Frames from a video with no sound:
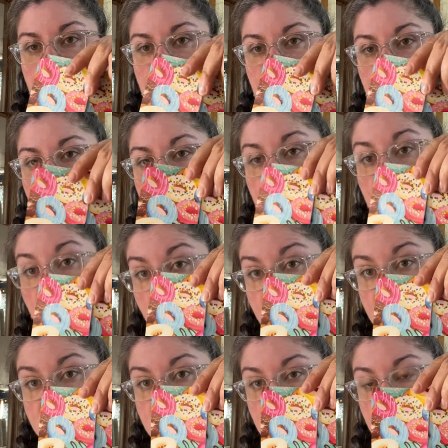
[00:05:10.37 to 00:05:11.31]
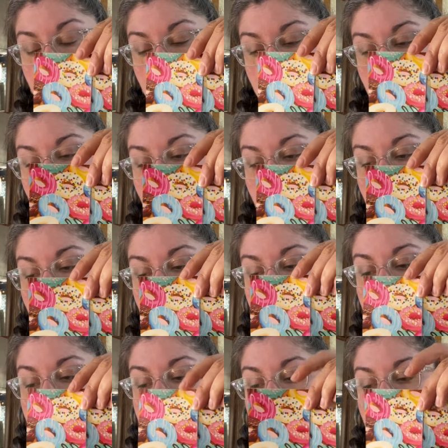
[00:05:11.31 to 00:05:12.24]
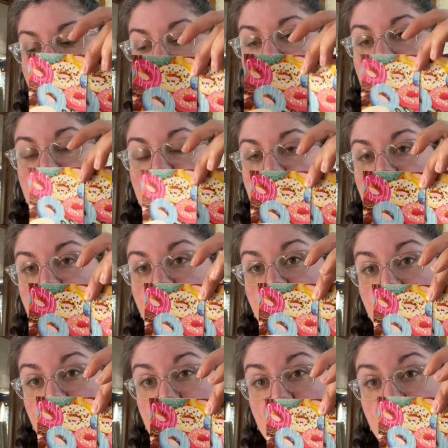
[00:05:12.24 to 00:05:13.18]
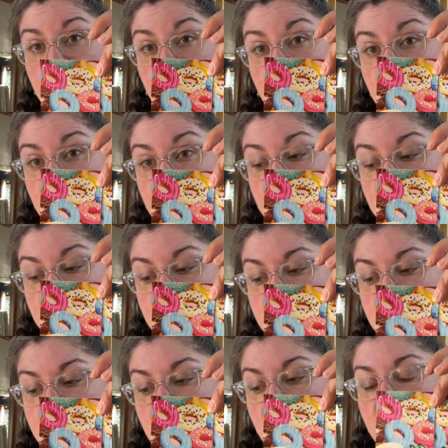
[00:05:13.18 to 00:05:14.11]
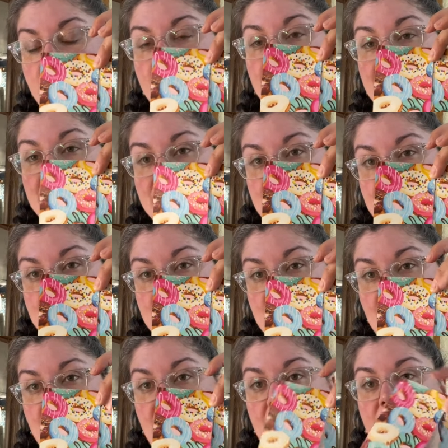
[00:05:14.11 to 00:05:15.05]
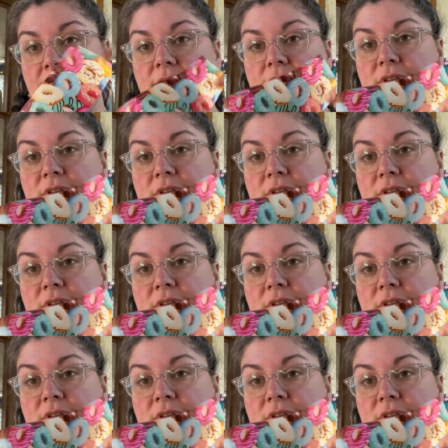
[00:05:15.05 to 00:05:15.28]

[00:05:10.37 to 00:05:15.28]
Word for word: the front um, that are two and three quarters by six and a half.